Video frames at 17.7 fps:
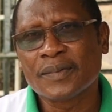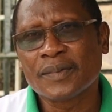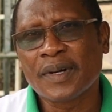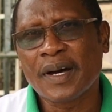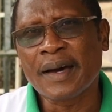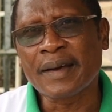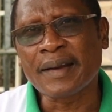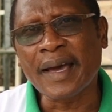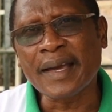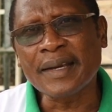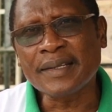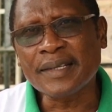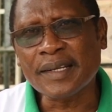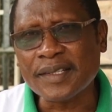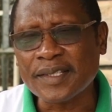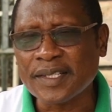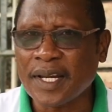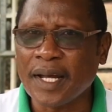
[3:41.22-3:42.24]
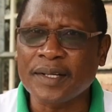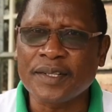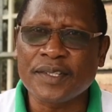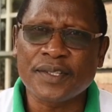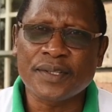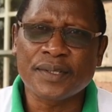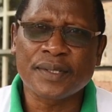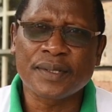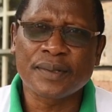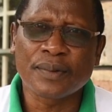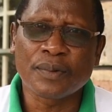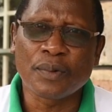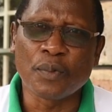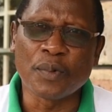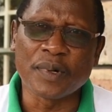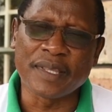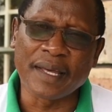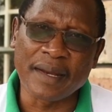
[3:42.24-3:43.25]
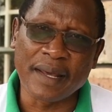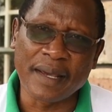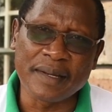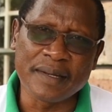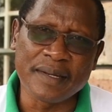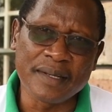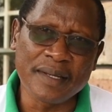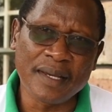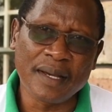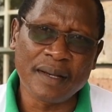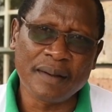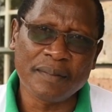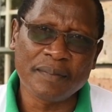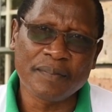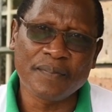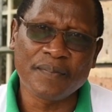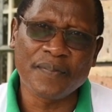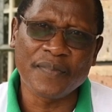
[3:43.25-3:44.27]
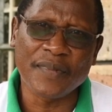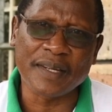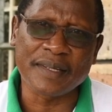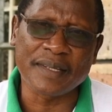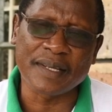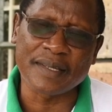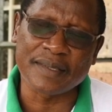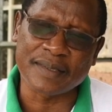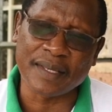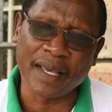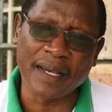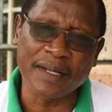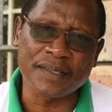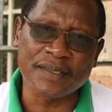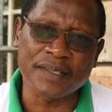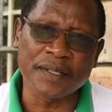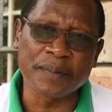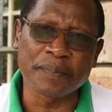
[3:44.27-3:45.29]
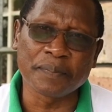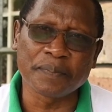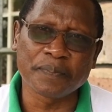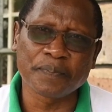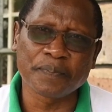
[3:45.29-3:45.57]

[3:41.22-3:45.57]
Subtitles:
A writer starts with an idea that excites him,